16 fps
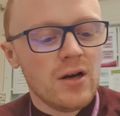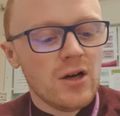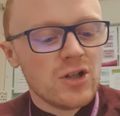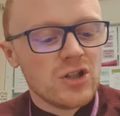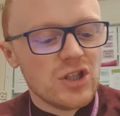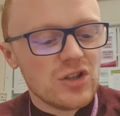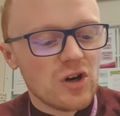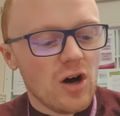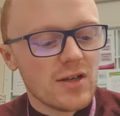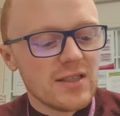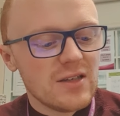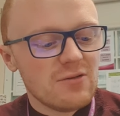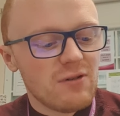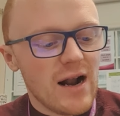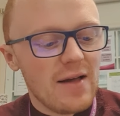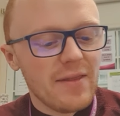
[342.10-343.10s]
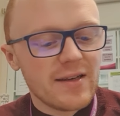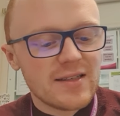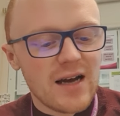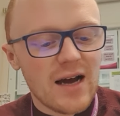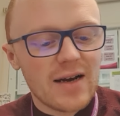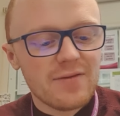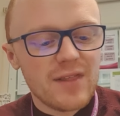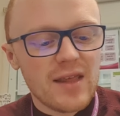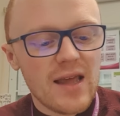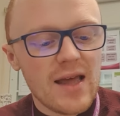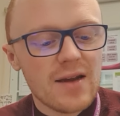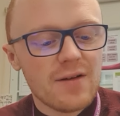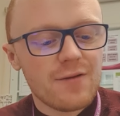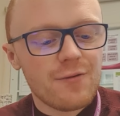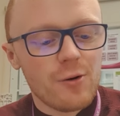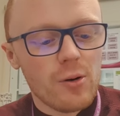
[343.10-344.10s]
She darted round the side of the hill
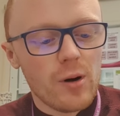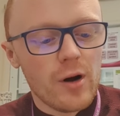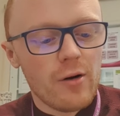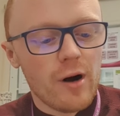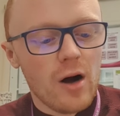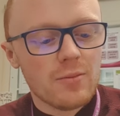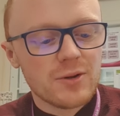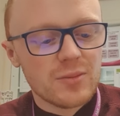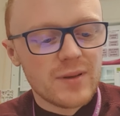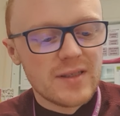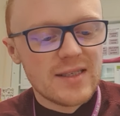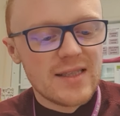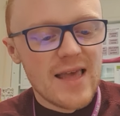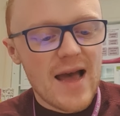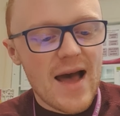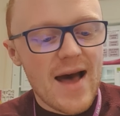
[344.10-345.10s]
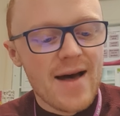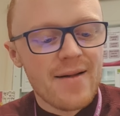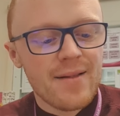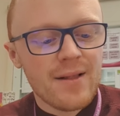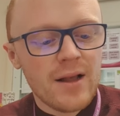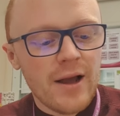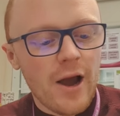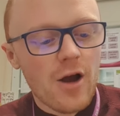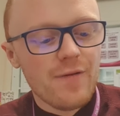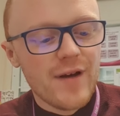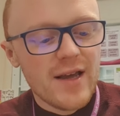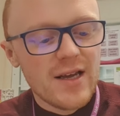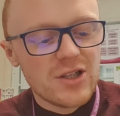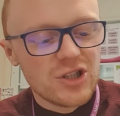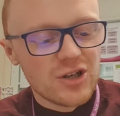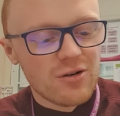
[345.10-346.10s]
and threw her arms up into the air. "Over
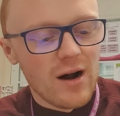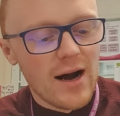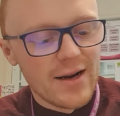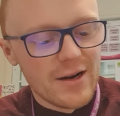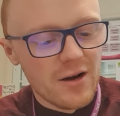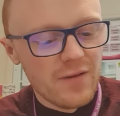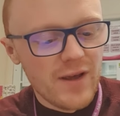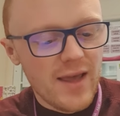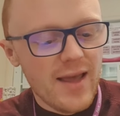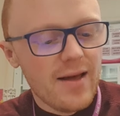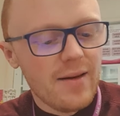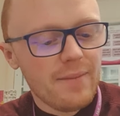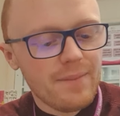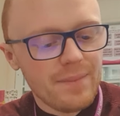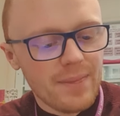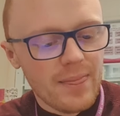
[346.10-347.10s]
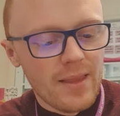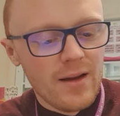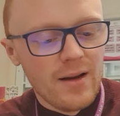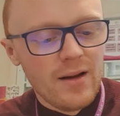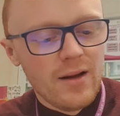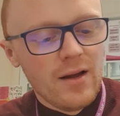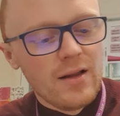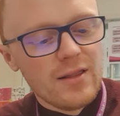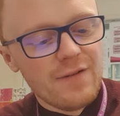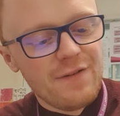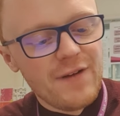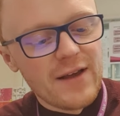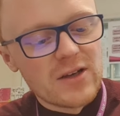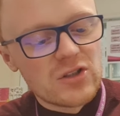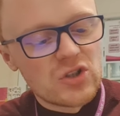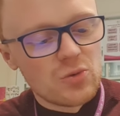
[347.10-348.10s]
here," she cried, "over here." The
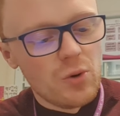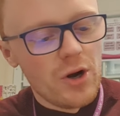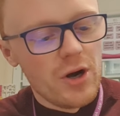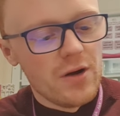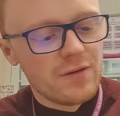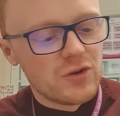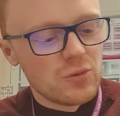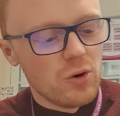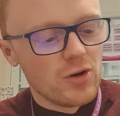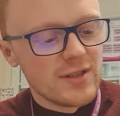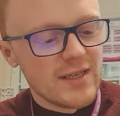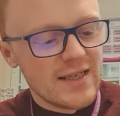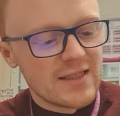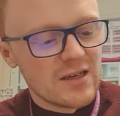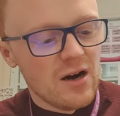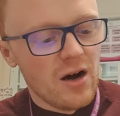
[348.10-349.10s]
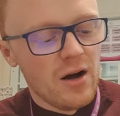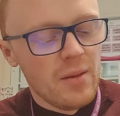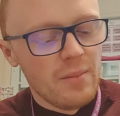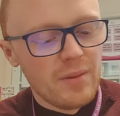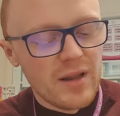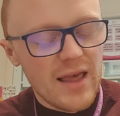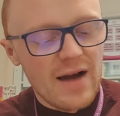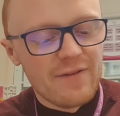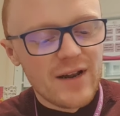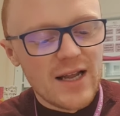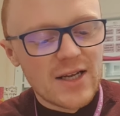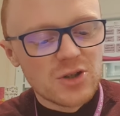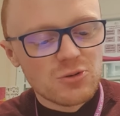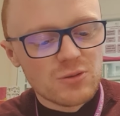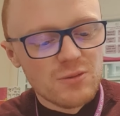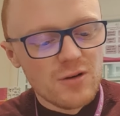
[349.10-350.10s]
figures swerved towards Eska, but the
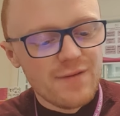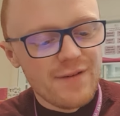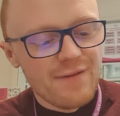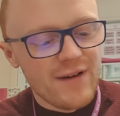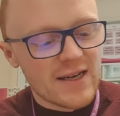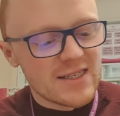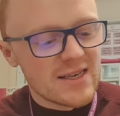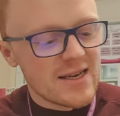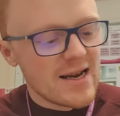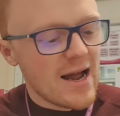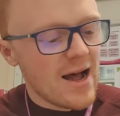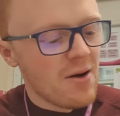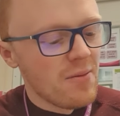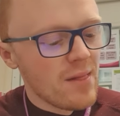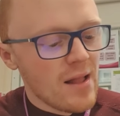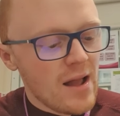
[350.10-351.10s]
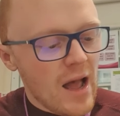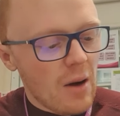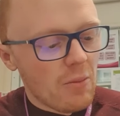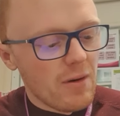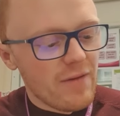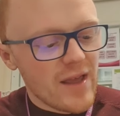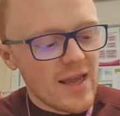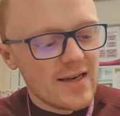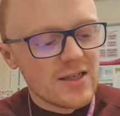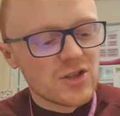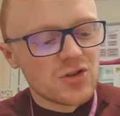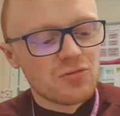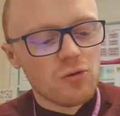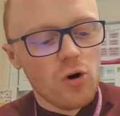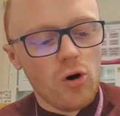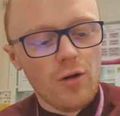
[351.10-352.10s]
avalanche was moving faster now, and with a
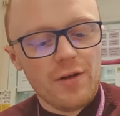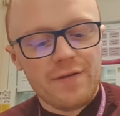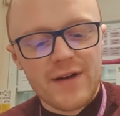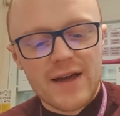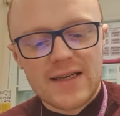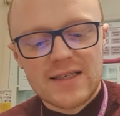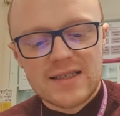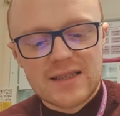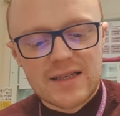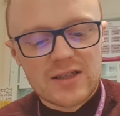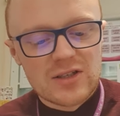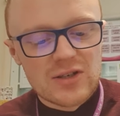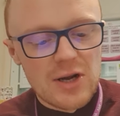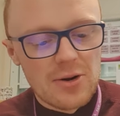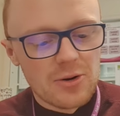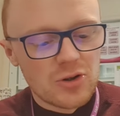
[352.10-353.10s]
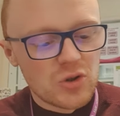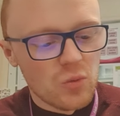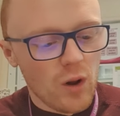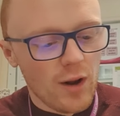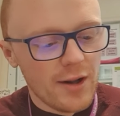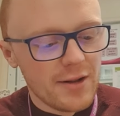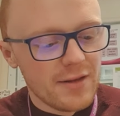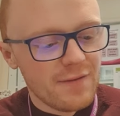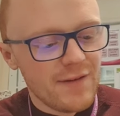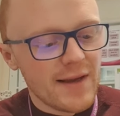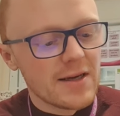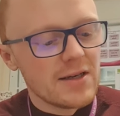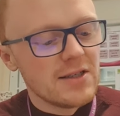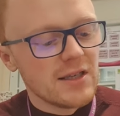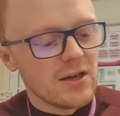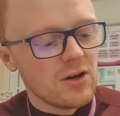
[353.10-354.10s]
hideous roar, the faces in the snow swallowed the
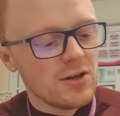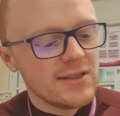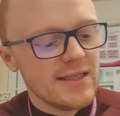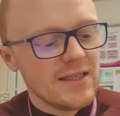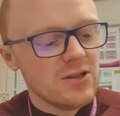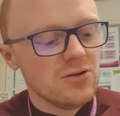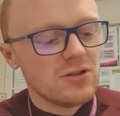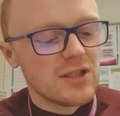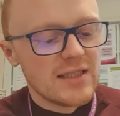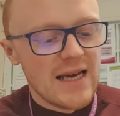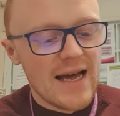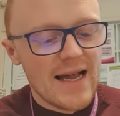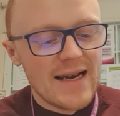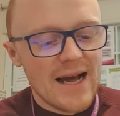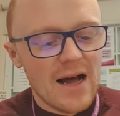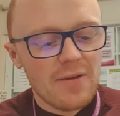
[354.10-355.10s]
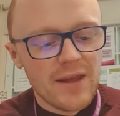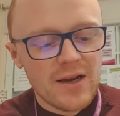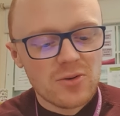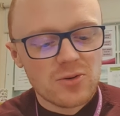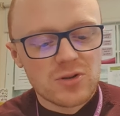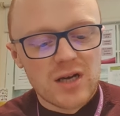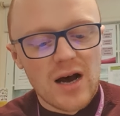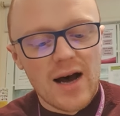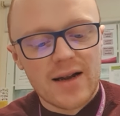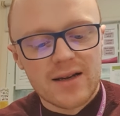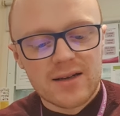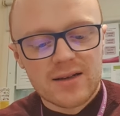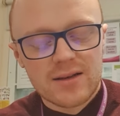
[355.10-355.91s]
figures and continued to tear down the hillside.